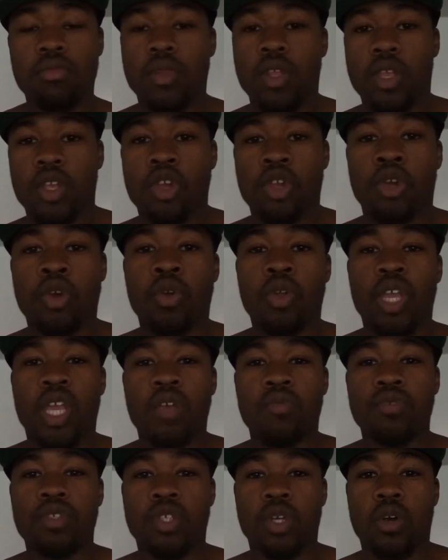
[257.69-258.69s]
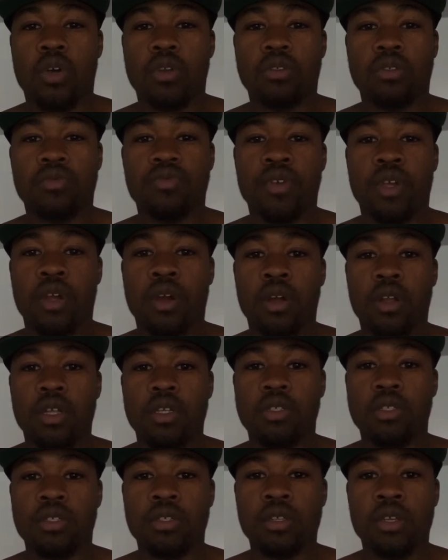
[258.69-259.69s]
you're going to get results
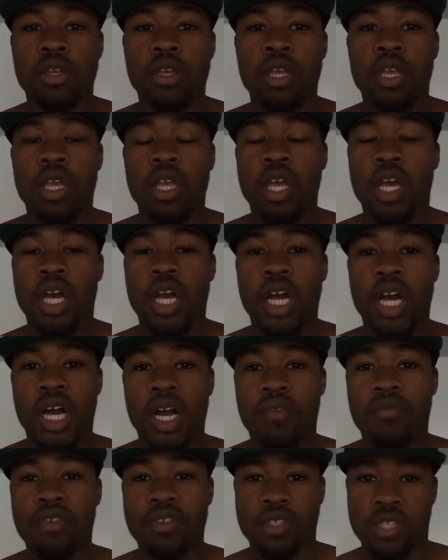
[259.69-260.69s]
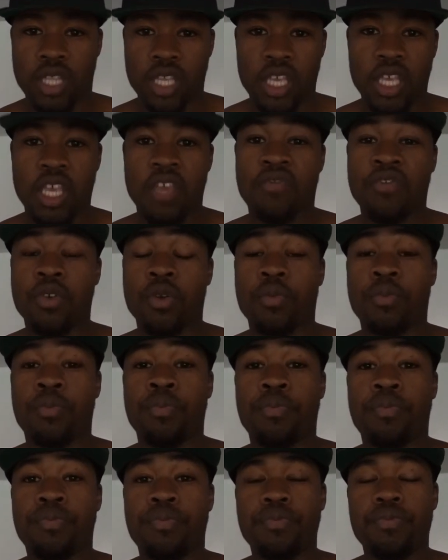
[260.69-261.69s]
regardless. Obviously, if you're
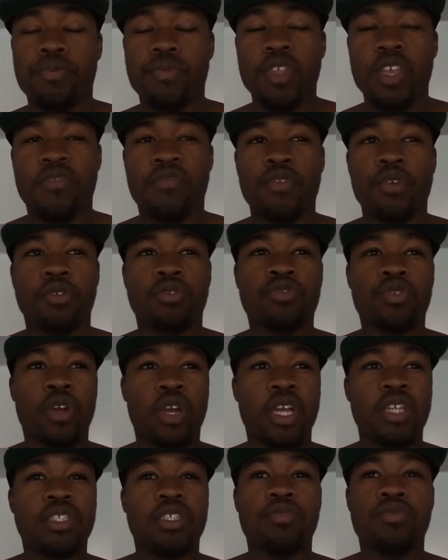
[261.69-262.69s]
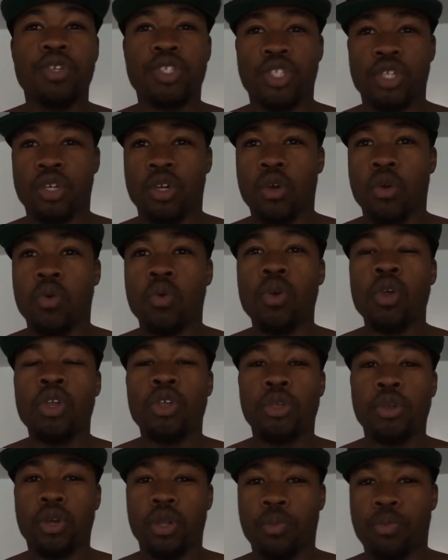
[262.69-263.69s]
if you're trying to reach your goal,
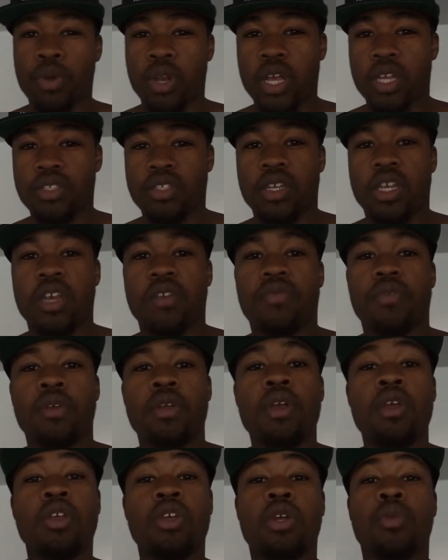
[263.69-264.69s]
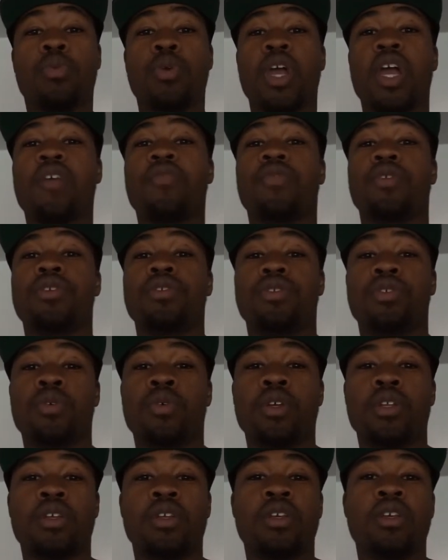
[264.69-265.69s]
you're going to put out your effort. You're going to put effort into
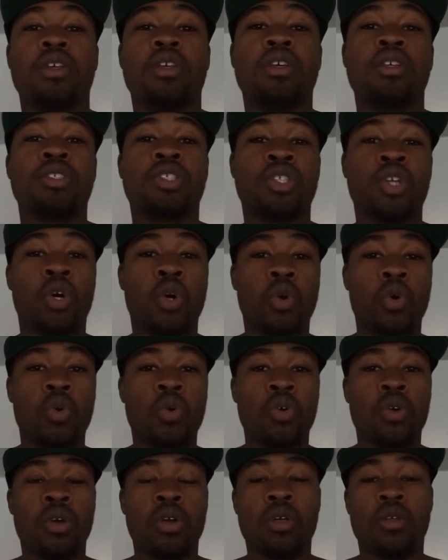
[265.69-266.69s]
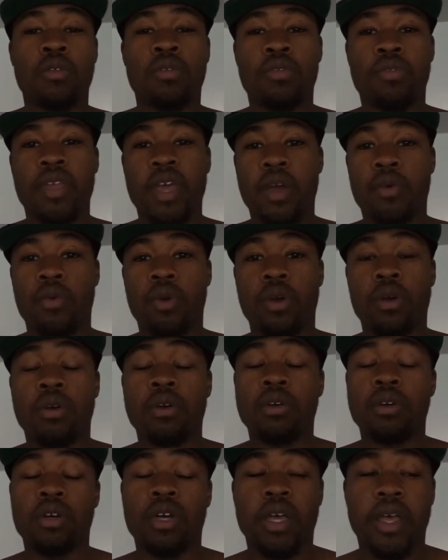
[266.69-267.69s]
it. So that will
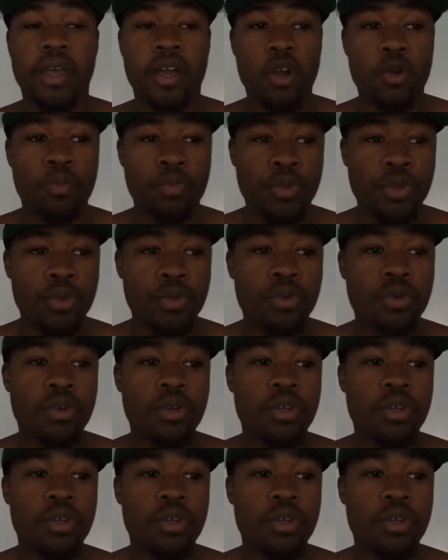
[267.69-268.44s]
help you